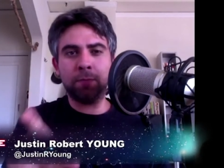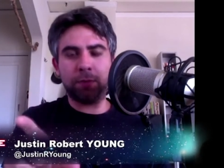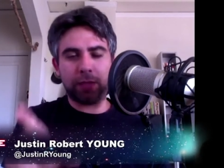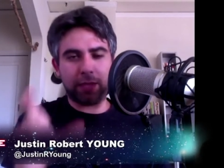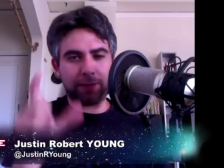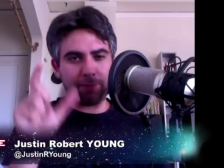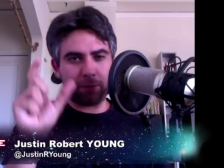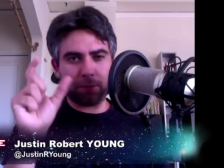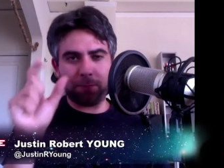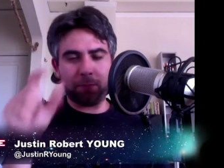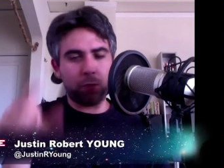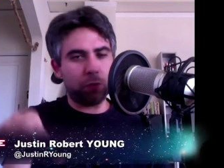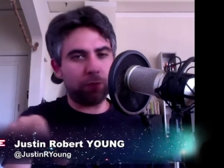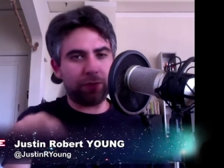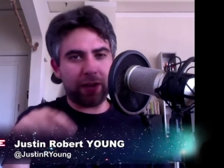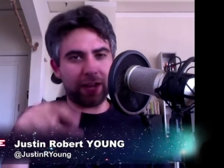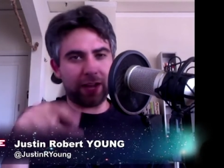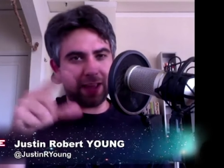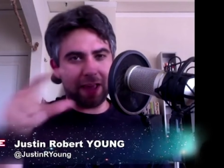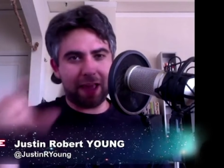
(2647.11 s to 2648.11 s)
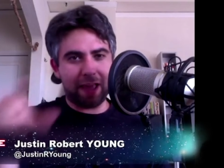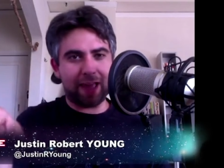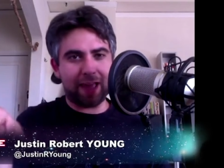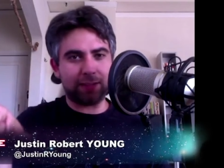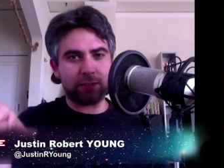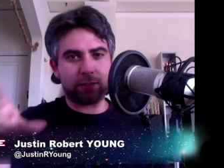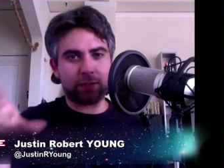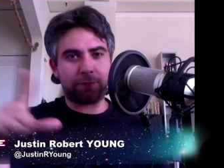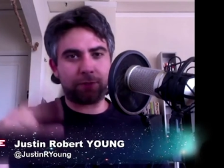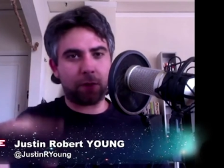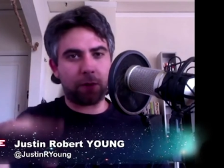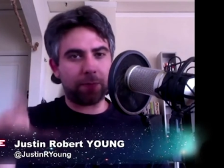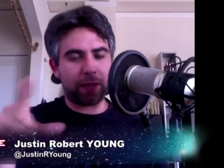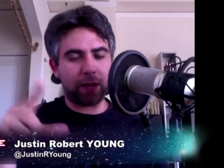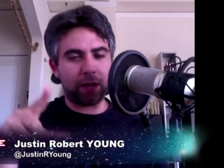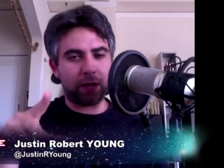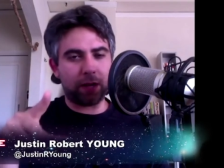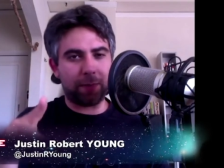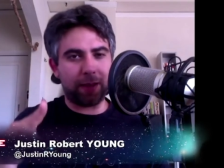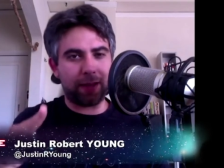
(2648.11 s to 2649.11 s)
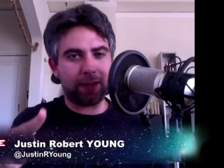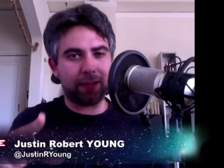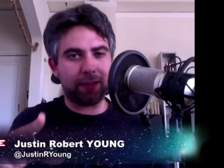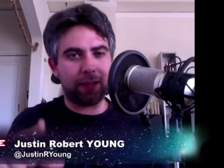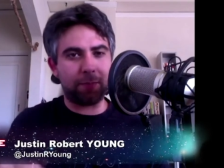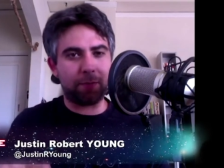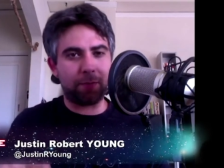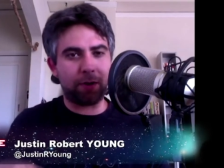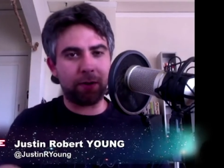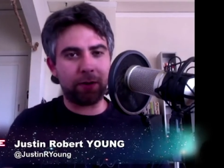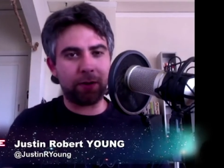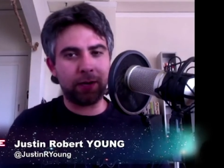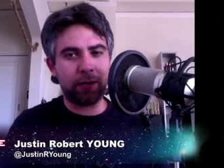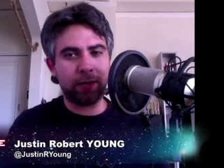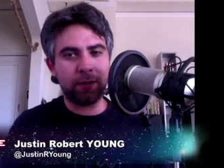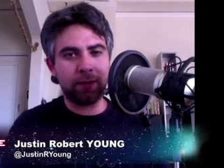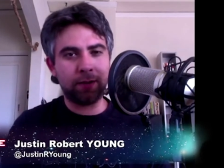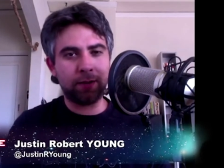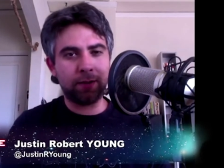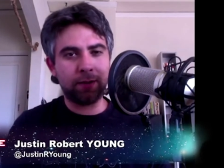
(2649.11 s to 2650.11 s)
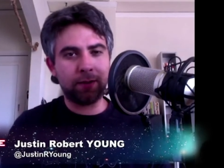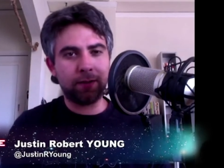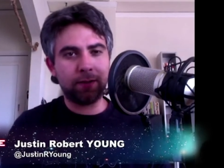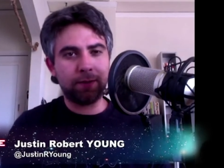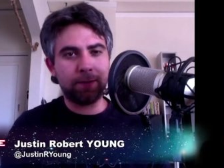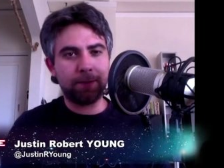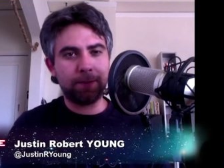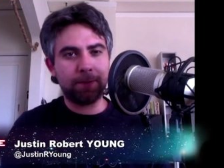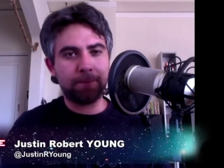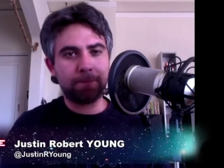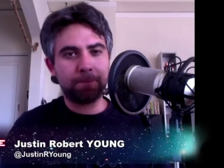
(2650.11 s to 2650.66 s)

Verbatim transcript: But they've removed no, any ads from the on-demand library. Yeah, from, from the